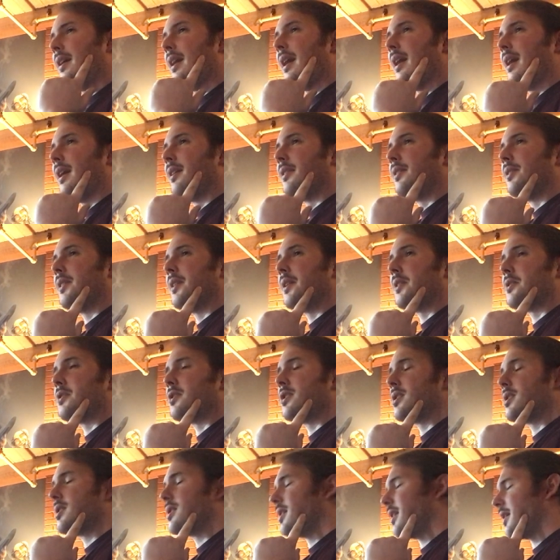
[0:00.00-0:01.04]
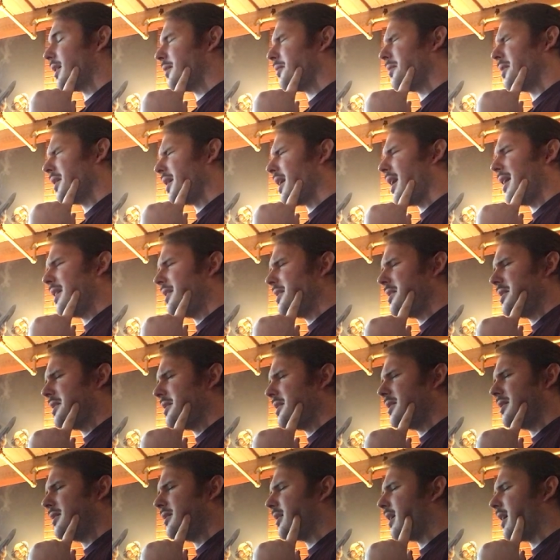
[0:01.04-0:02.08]
and they're just like, "But I need
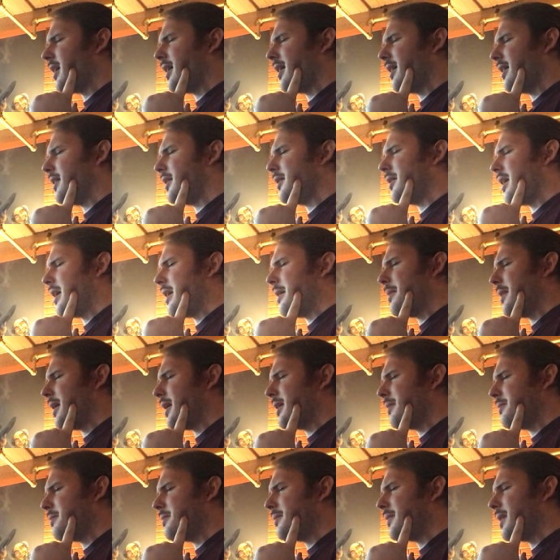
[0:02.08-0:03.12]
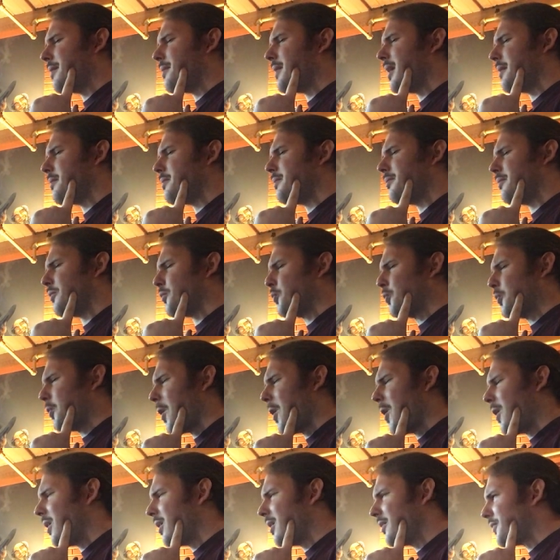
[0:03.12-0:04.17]
am I am I
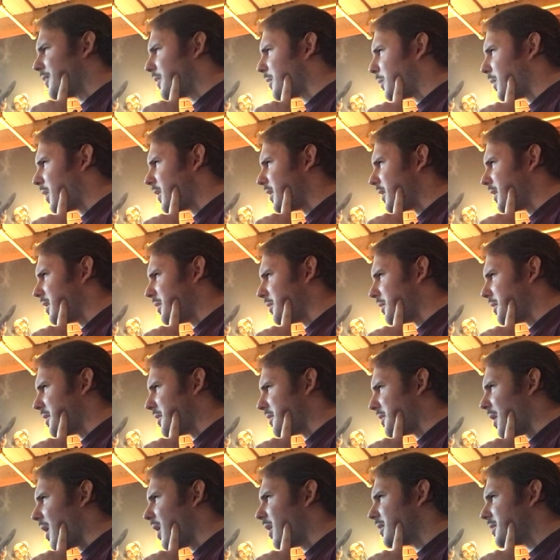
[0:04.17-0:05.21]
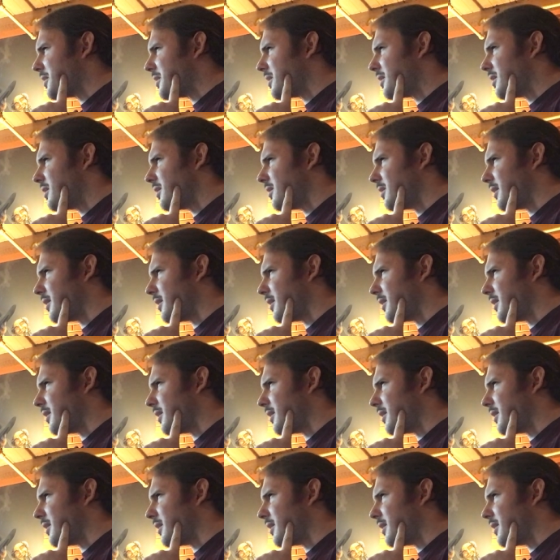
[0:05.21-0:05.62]
wrong for wanting to go to the doctor?